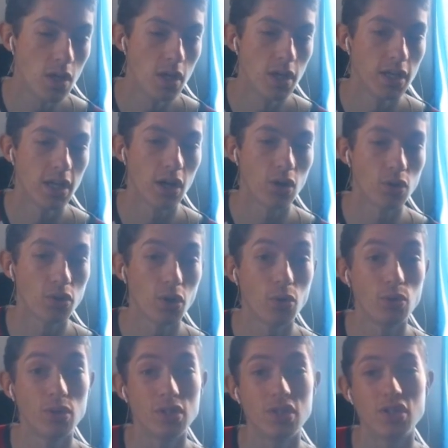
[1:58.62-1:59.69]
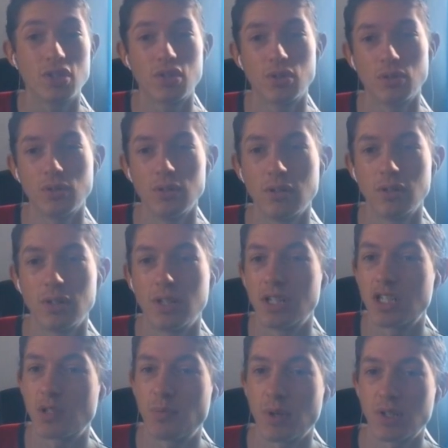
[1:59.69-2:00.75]
Now, although this is good, it's
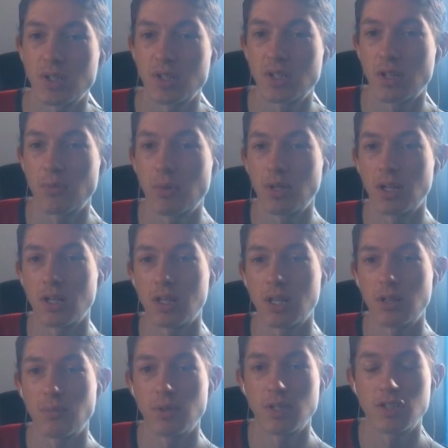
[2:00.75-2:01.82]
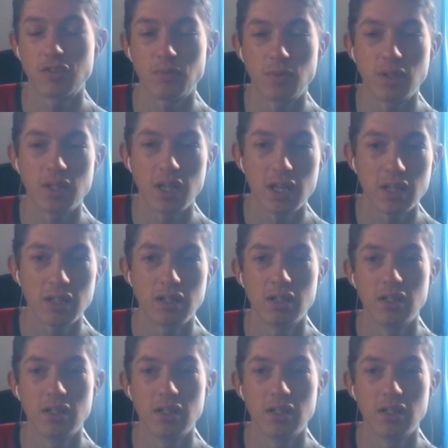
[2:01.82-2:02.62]
special summoning Glad Beasts from the deck.